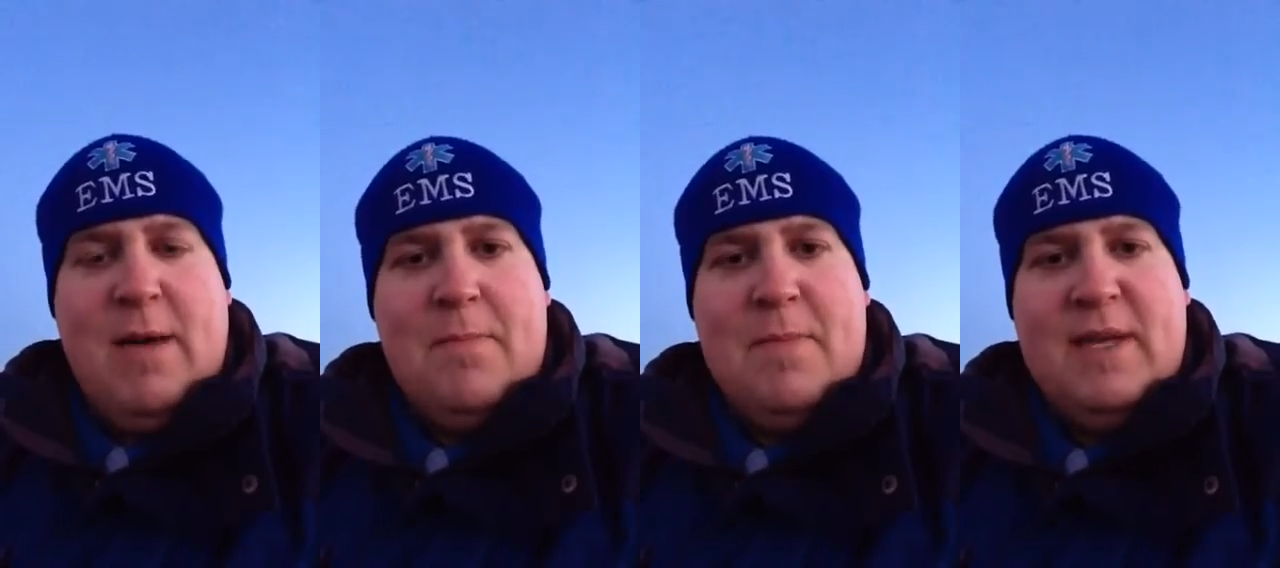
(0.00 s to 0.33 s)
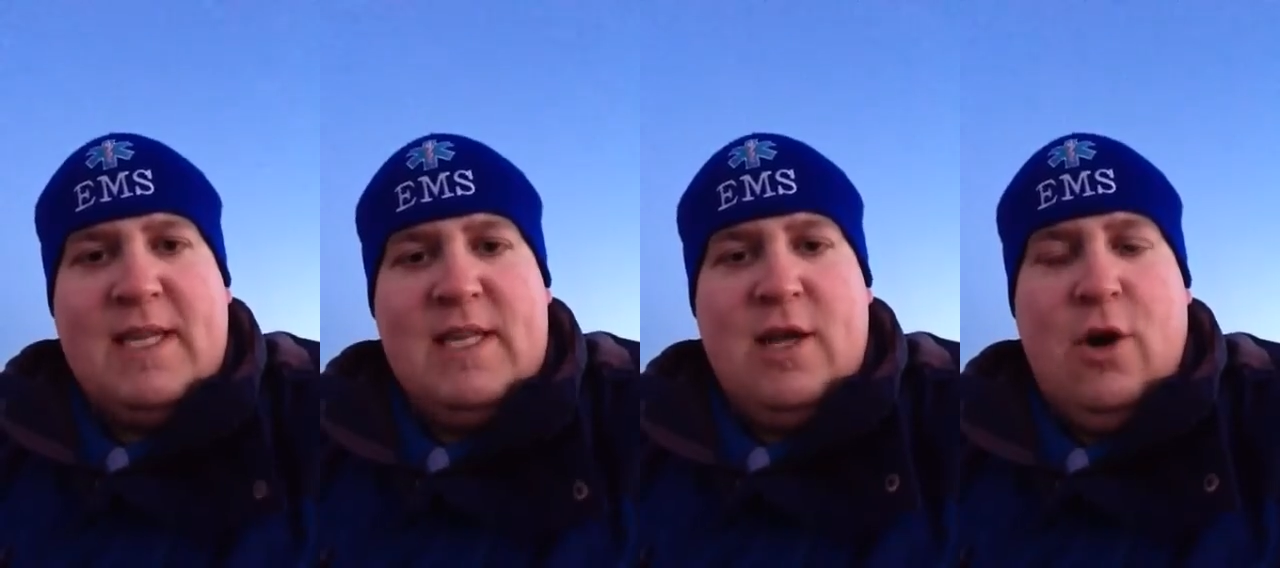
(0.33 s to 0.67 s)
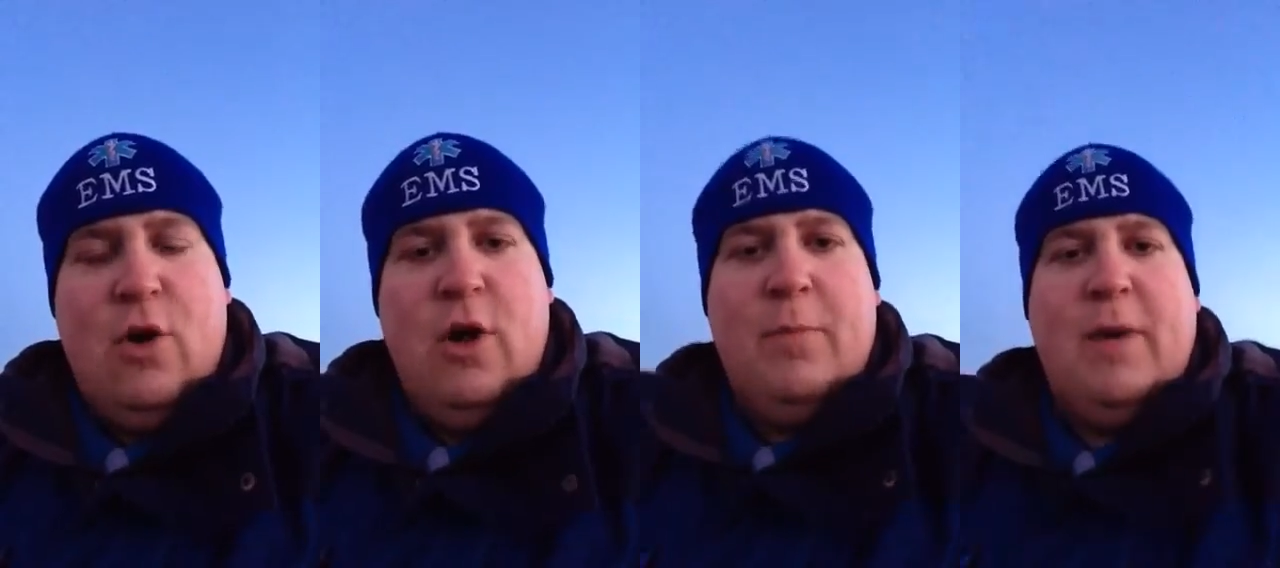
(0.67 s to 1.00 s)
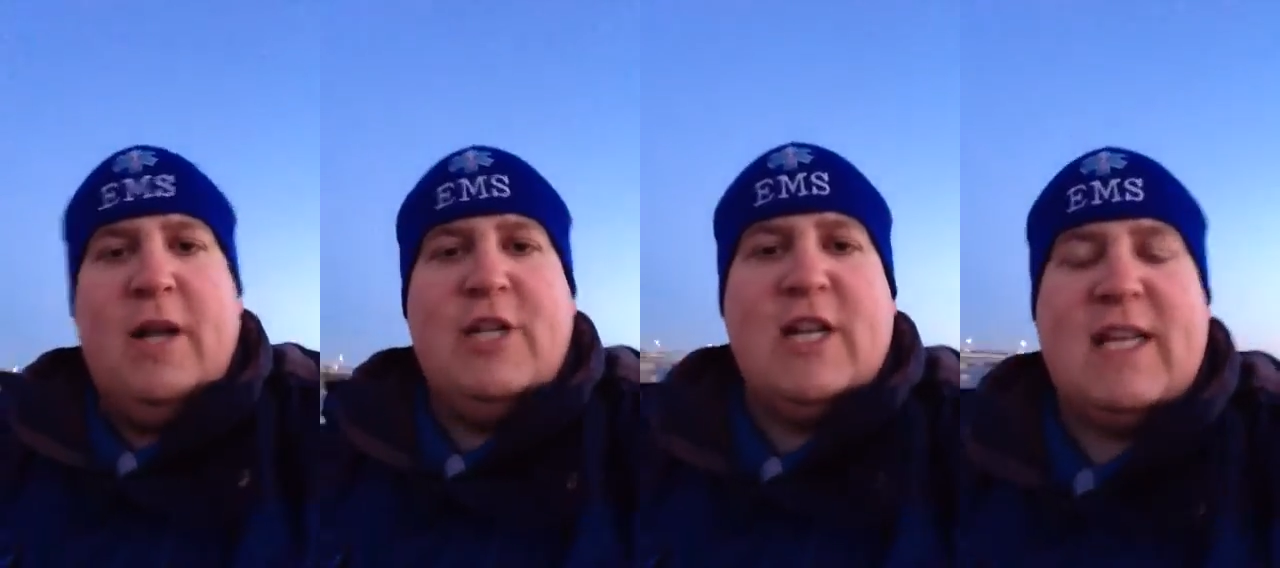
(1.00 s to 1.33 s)
I'm missing you a whole
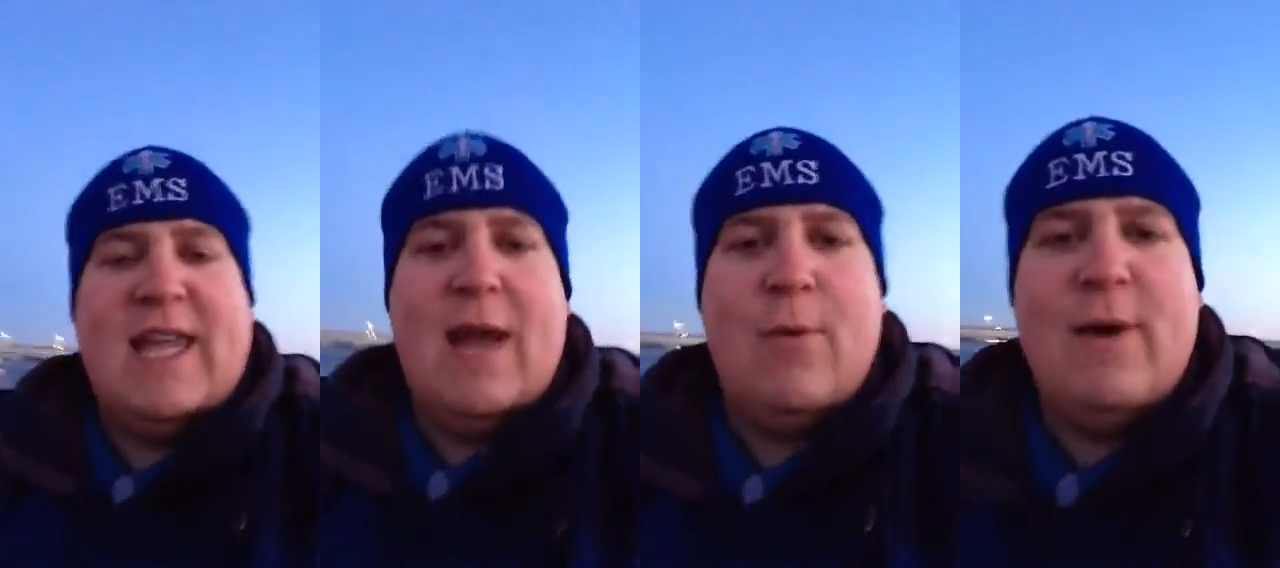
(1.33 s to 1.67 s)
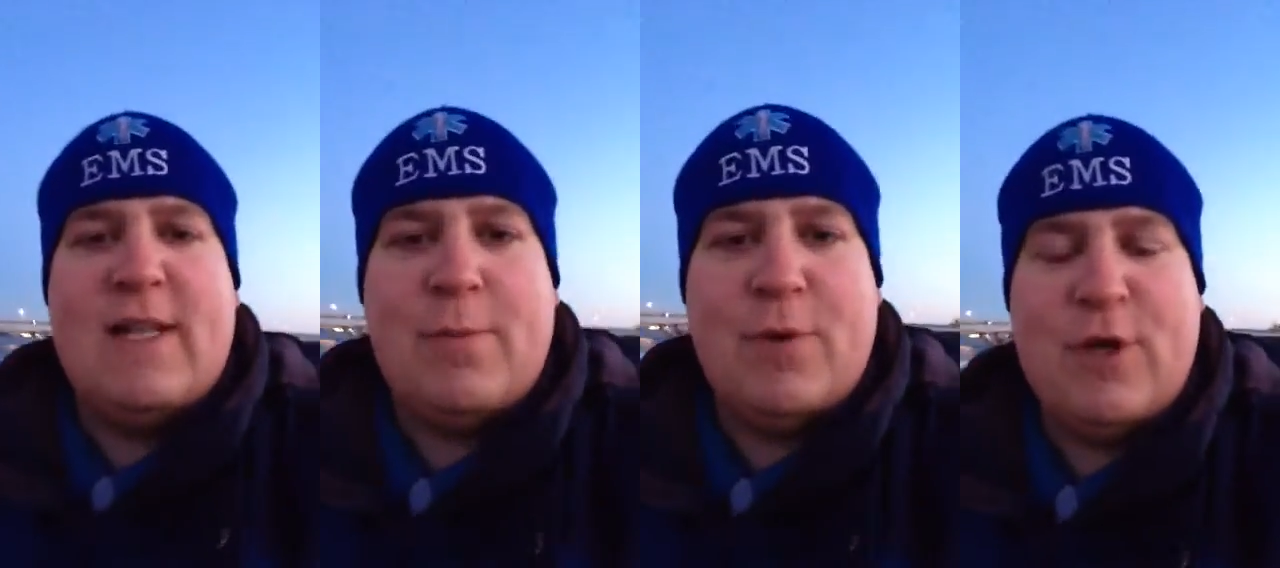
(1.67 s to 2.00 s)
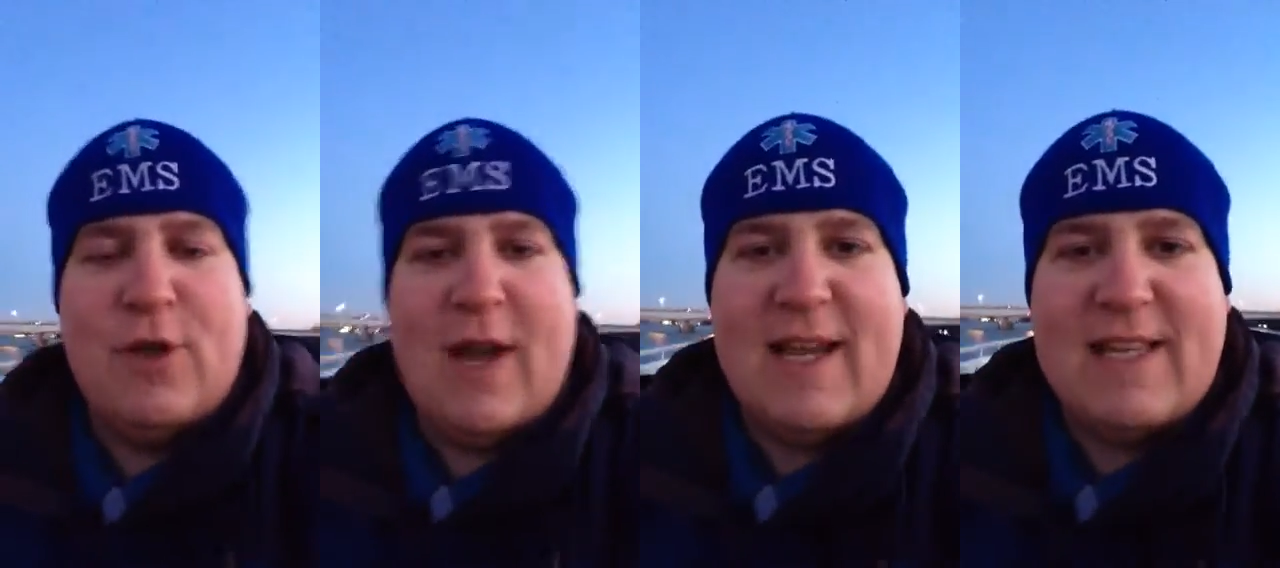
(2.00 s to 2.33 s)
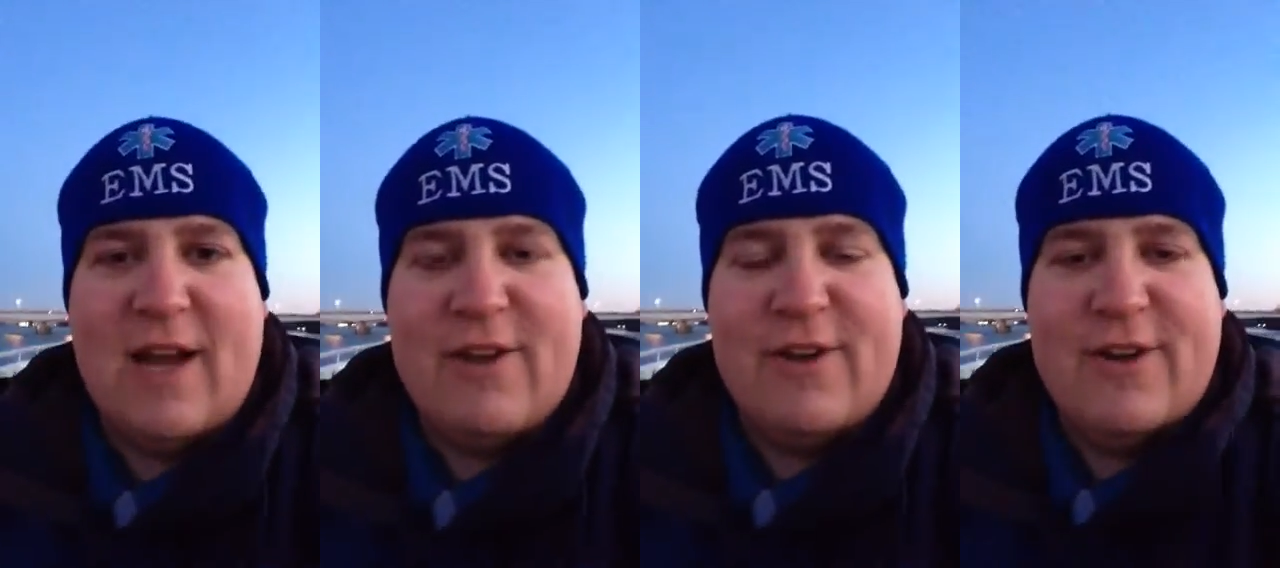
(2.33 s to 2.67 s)
bunch, and I can't wait to bring you
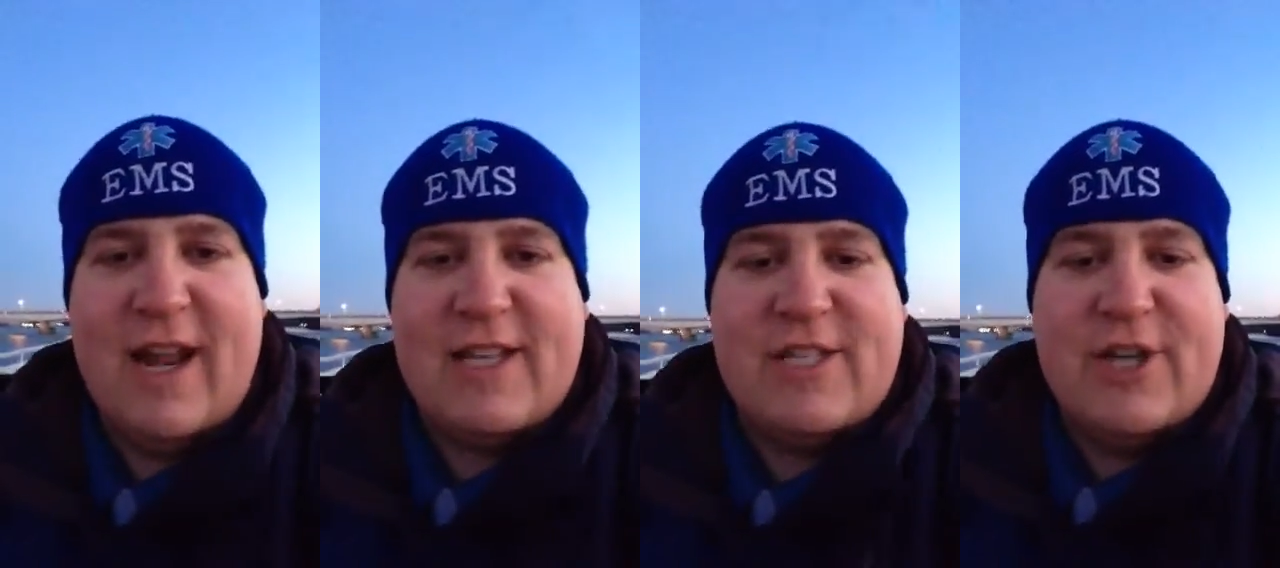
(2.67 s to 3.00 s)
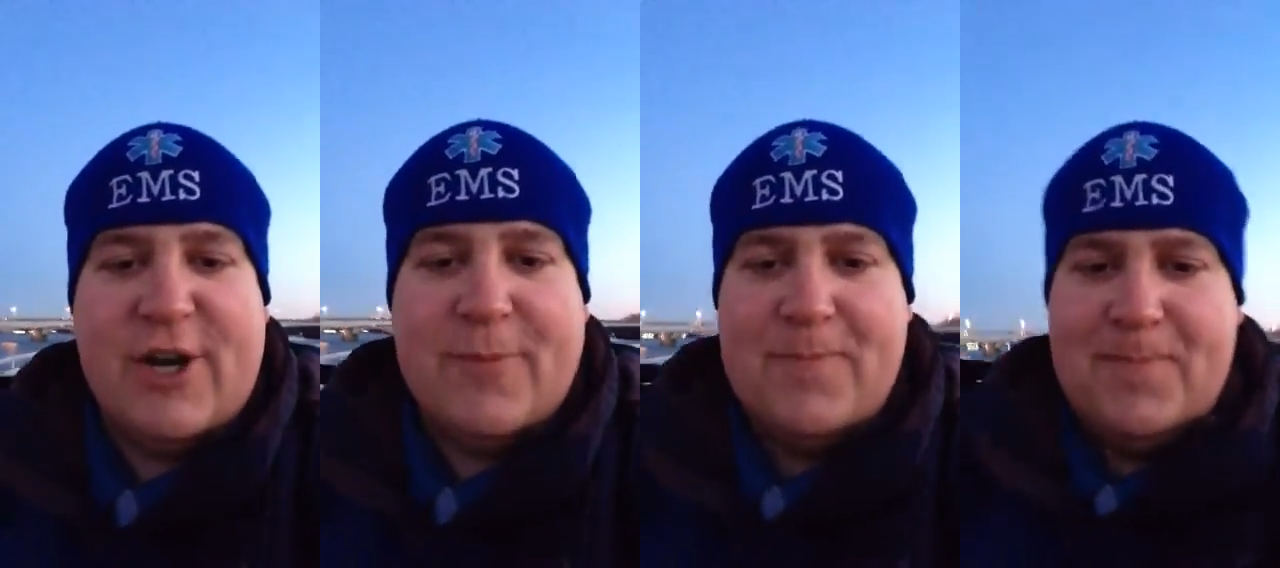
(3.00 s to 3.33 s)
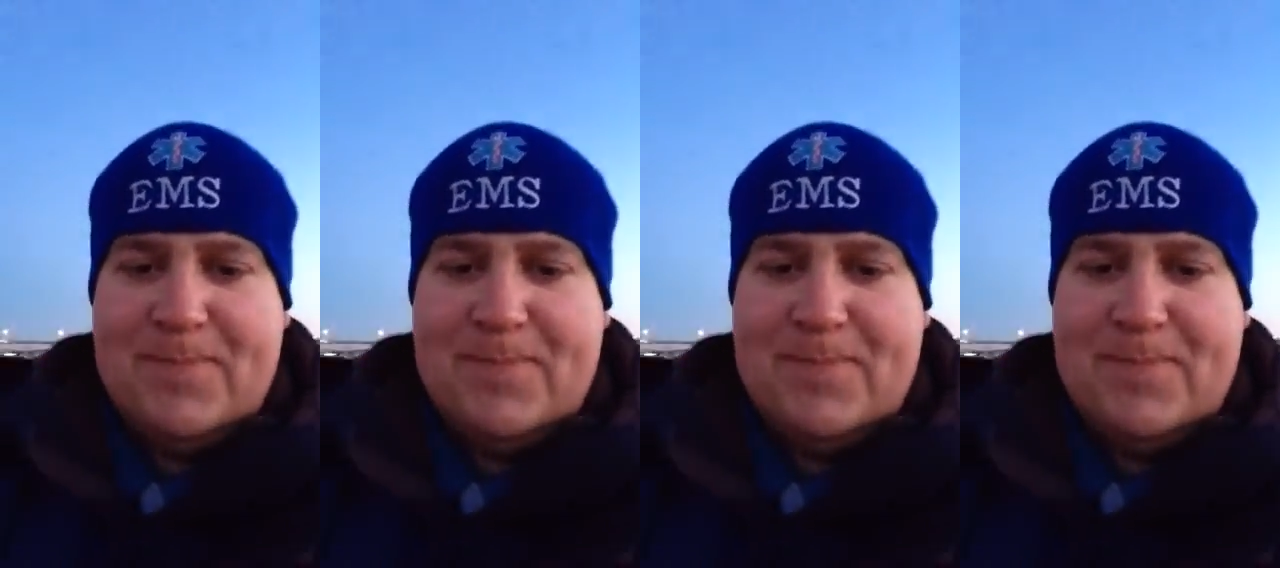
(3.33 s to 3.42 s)
guys out here next year.